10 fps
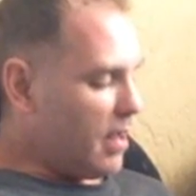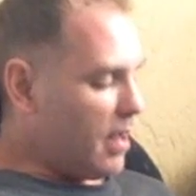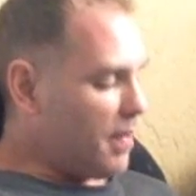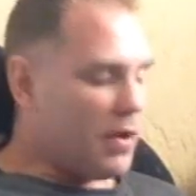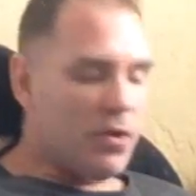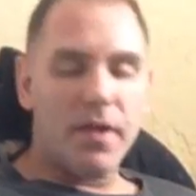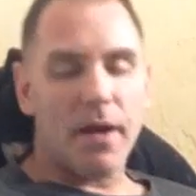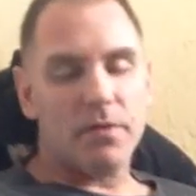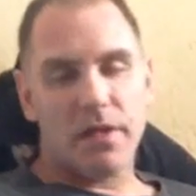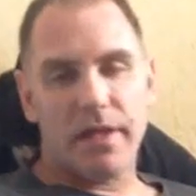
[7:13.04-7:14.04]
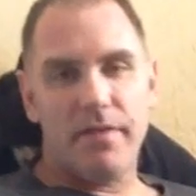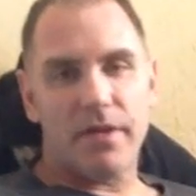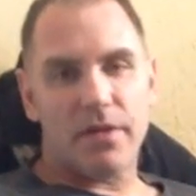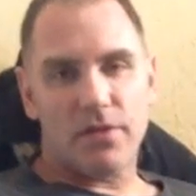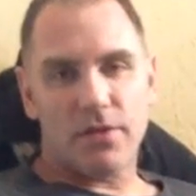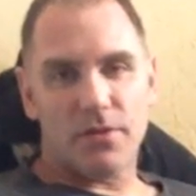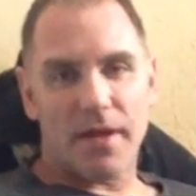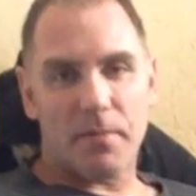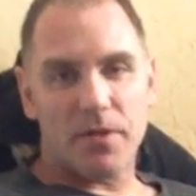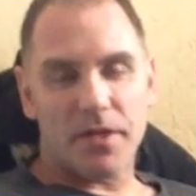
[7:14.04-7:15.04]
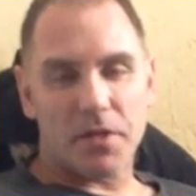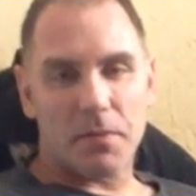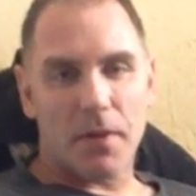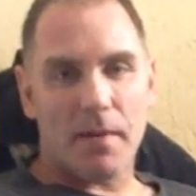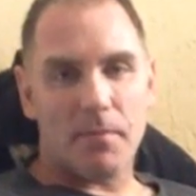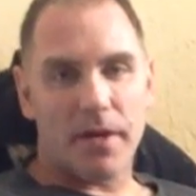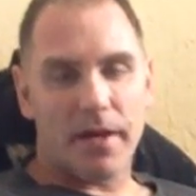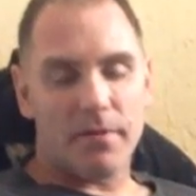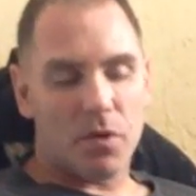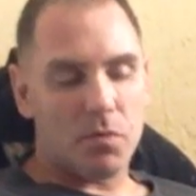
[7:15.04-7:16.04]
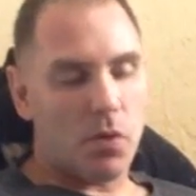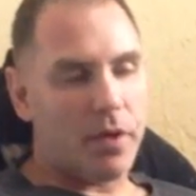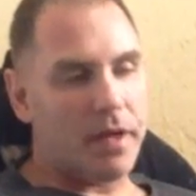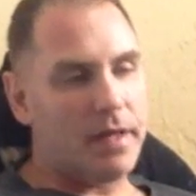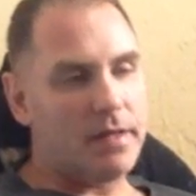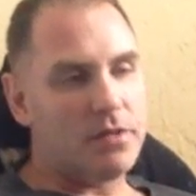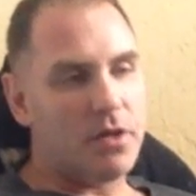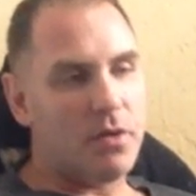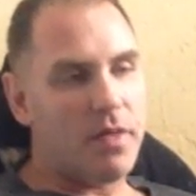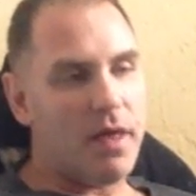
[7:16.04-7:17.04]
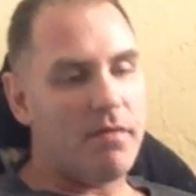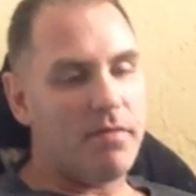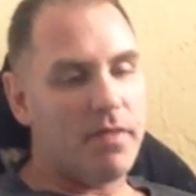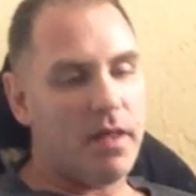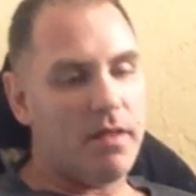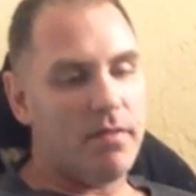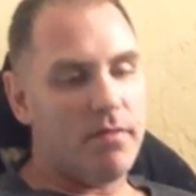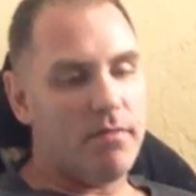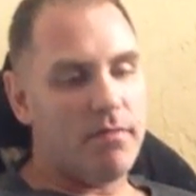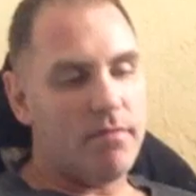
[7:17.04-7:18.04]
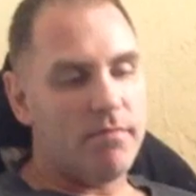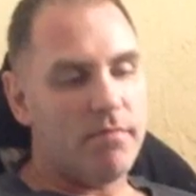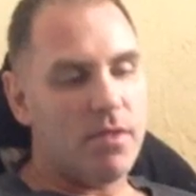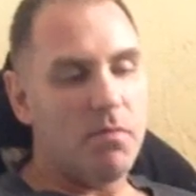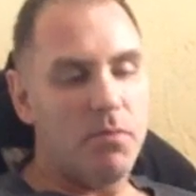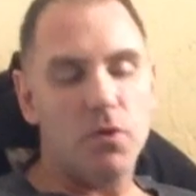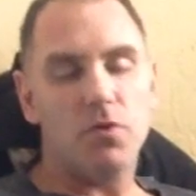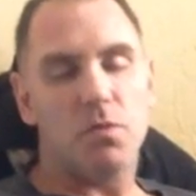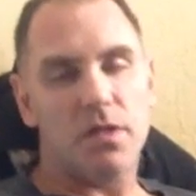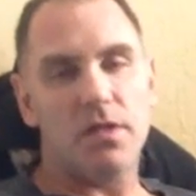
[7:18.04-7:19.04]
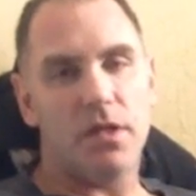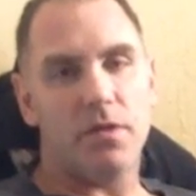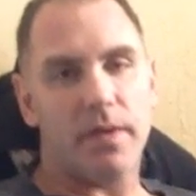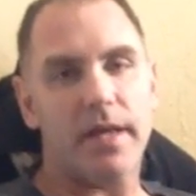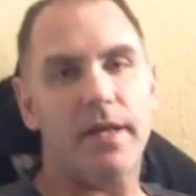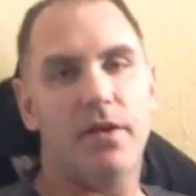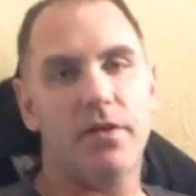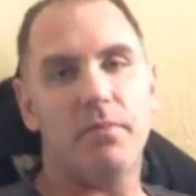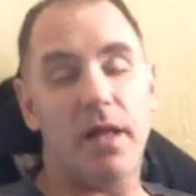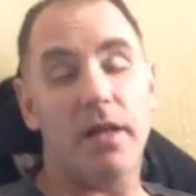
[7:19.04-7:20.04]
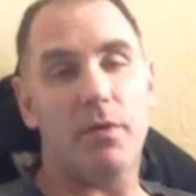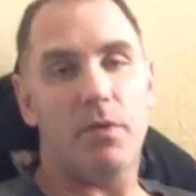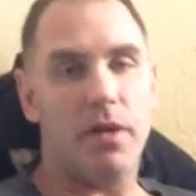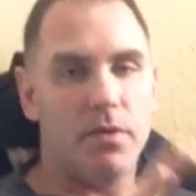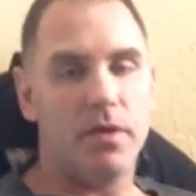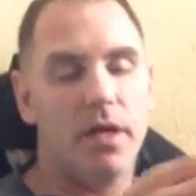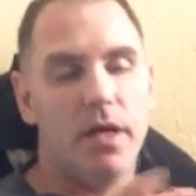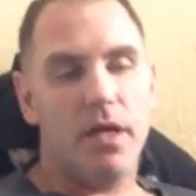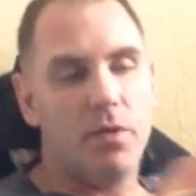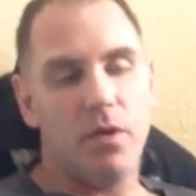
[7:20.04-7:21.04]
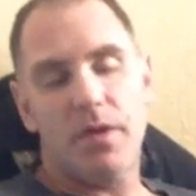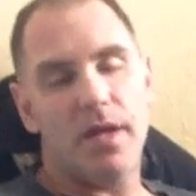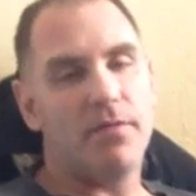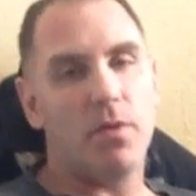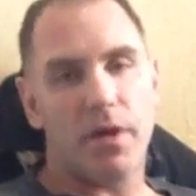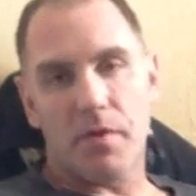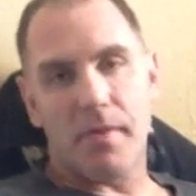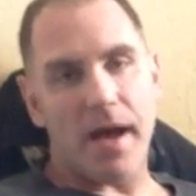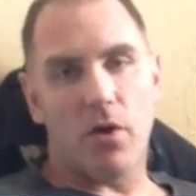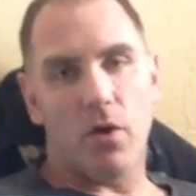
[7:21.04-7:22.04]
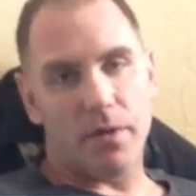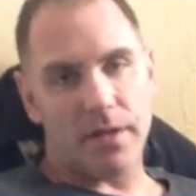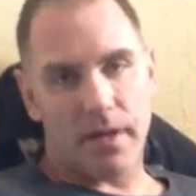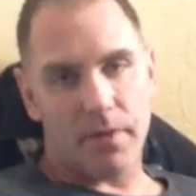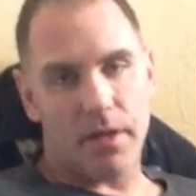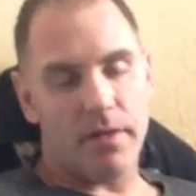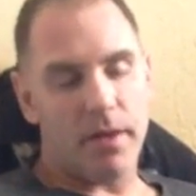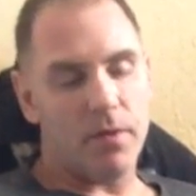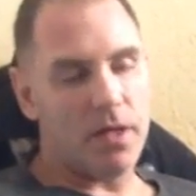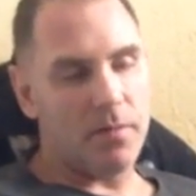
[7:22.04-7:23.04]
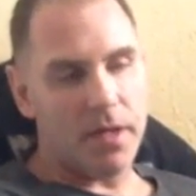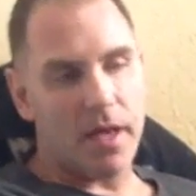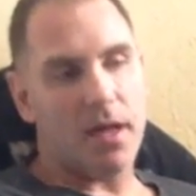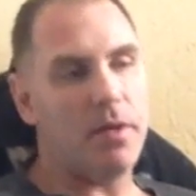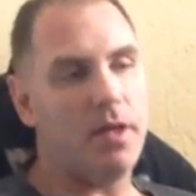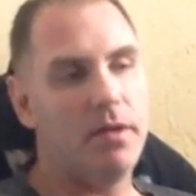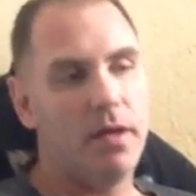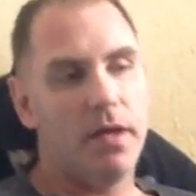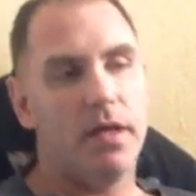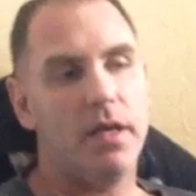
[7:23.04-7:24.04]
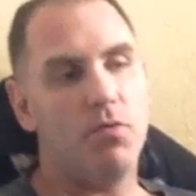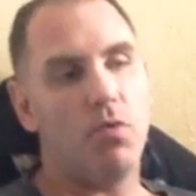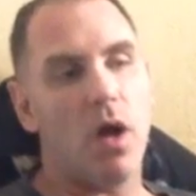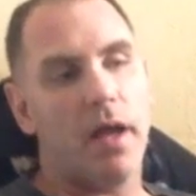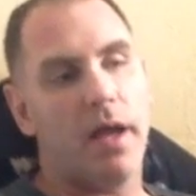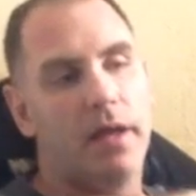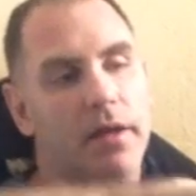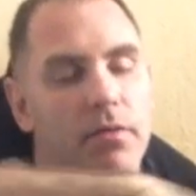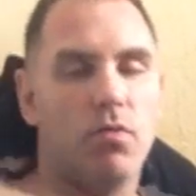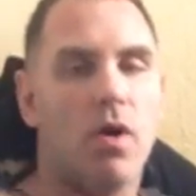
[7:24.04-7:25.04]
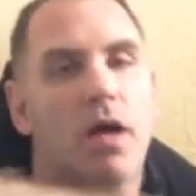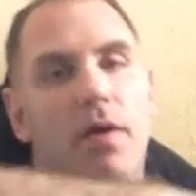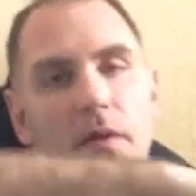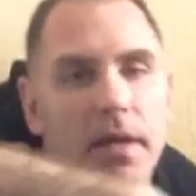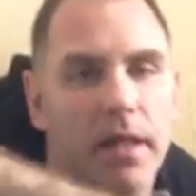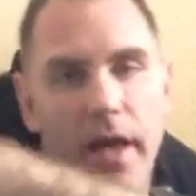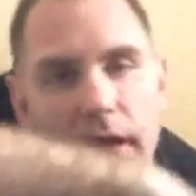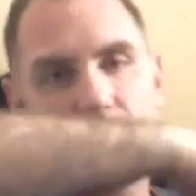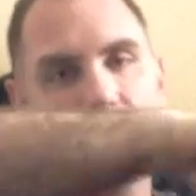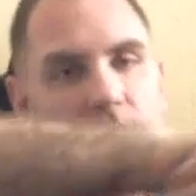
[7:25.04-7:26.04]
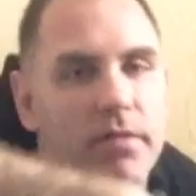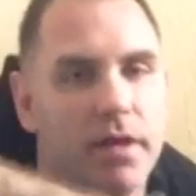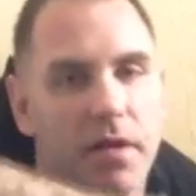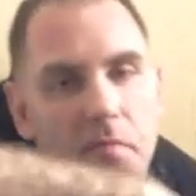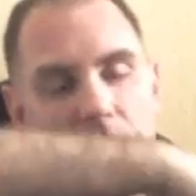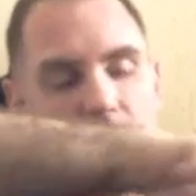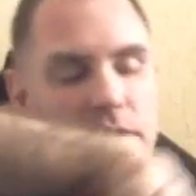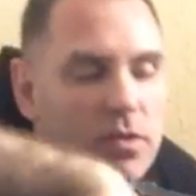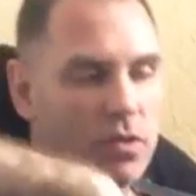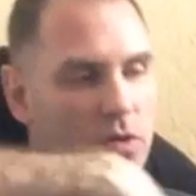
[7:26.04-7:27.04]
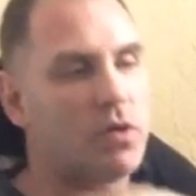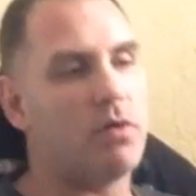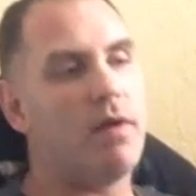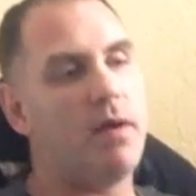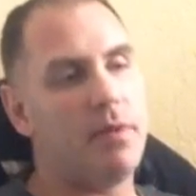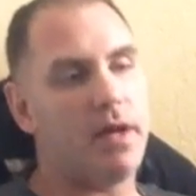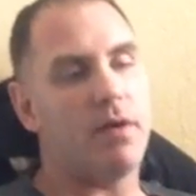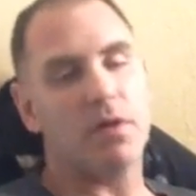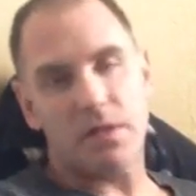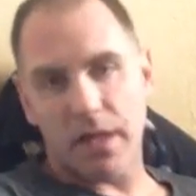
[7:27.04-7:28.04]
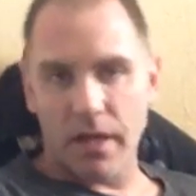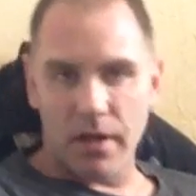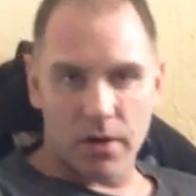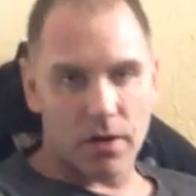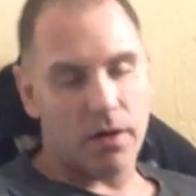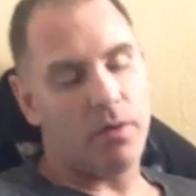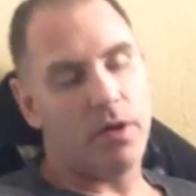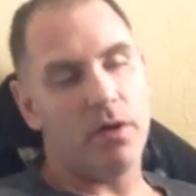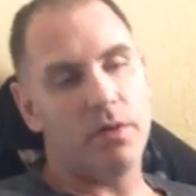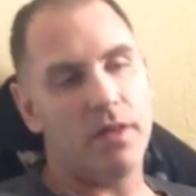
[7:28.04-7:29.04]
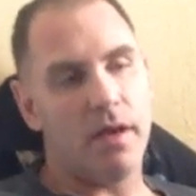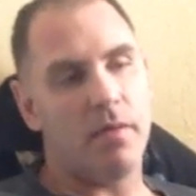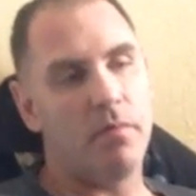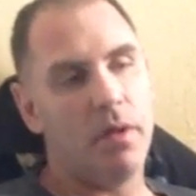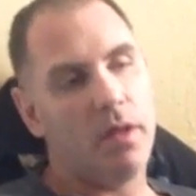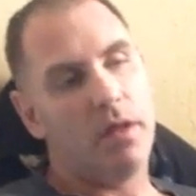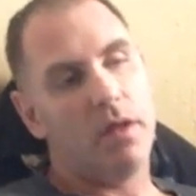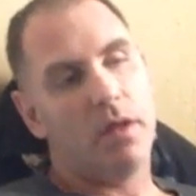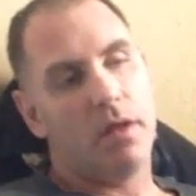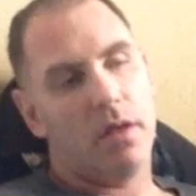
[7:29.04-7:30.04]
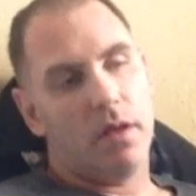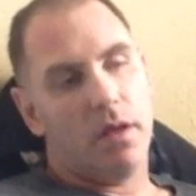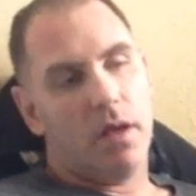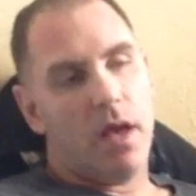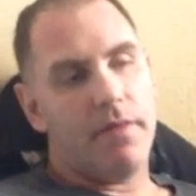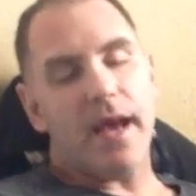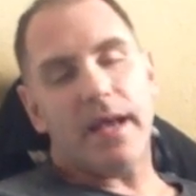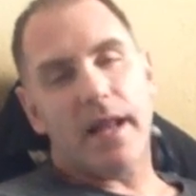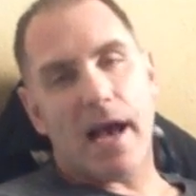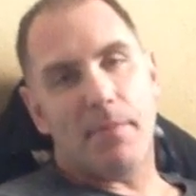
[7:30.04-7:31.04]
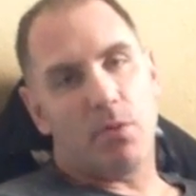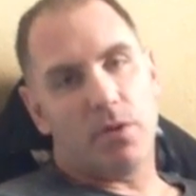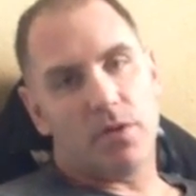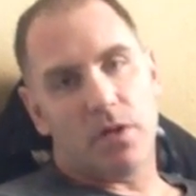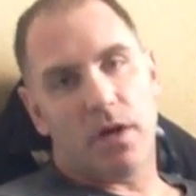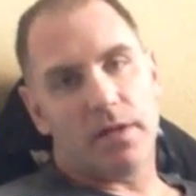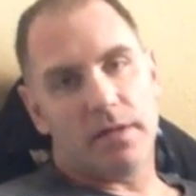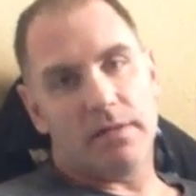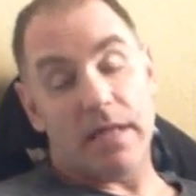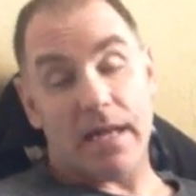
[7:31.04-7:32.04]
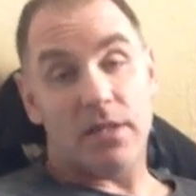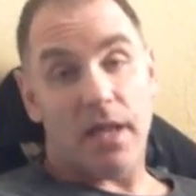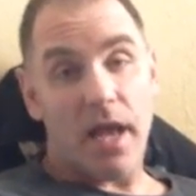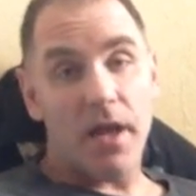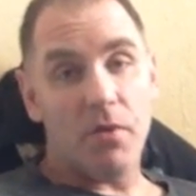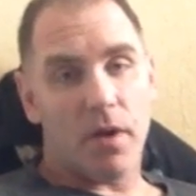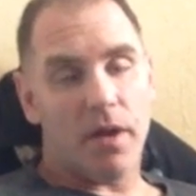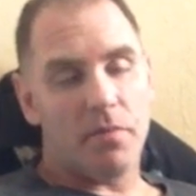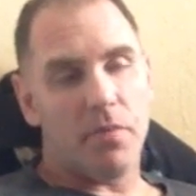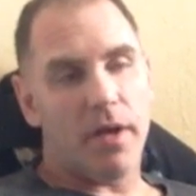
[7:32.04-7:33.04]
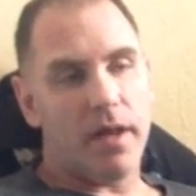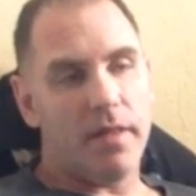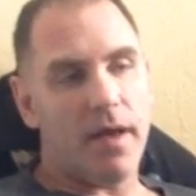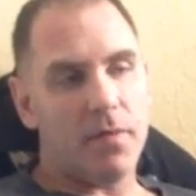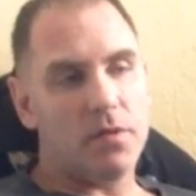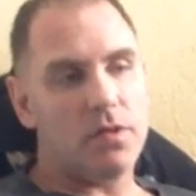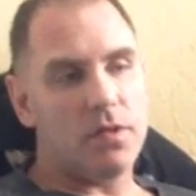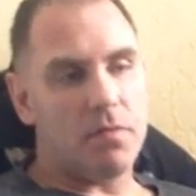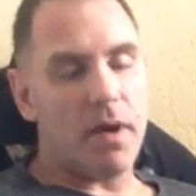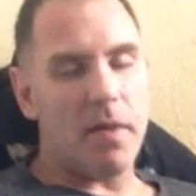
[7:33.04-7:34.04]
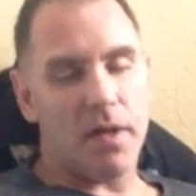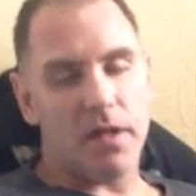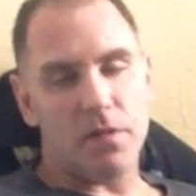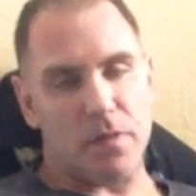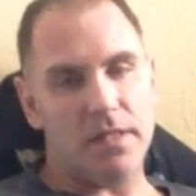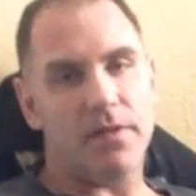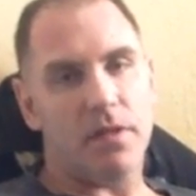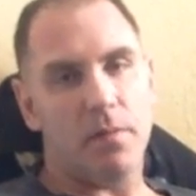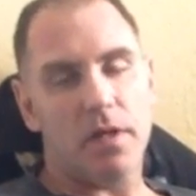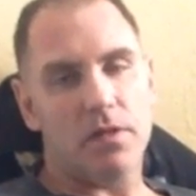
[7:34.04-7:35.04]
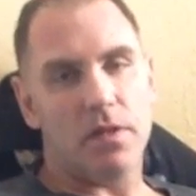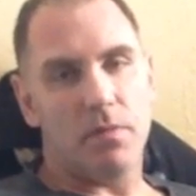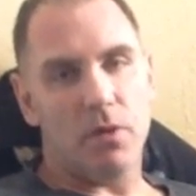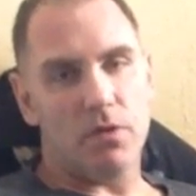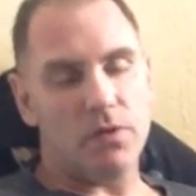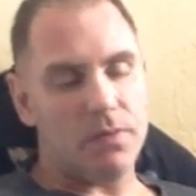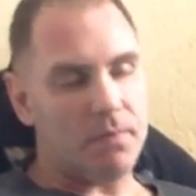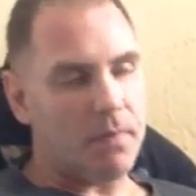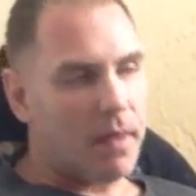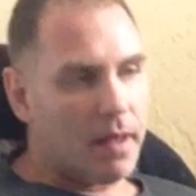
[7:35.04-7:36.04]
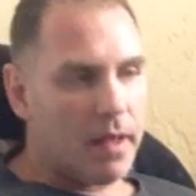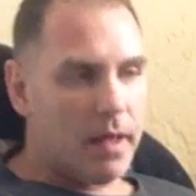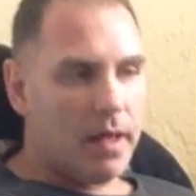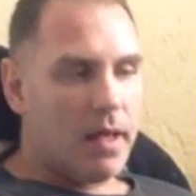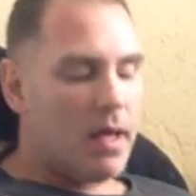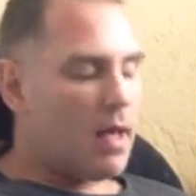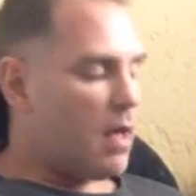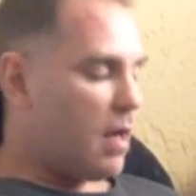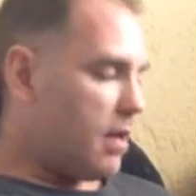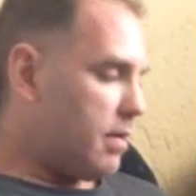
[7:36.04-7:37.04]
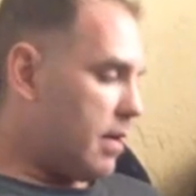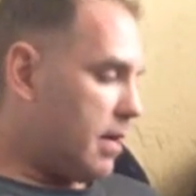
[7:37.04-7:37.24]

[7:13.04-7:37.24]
And they knew that I was leaving soon, that particular property at one point, and so the abuse was continuing. I could hear them yelling, and when he would never want to go back home with them. They would come and get him, and he'd whine and walk around my legs and kind of pace in a circle around me, like, I want to stay here, I don't want to go with them. And that can happen once a dog gets attached to anyone, but that was, in my opinion, specifically because of the abuse. And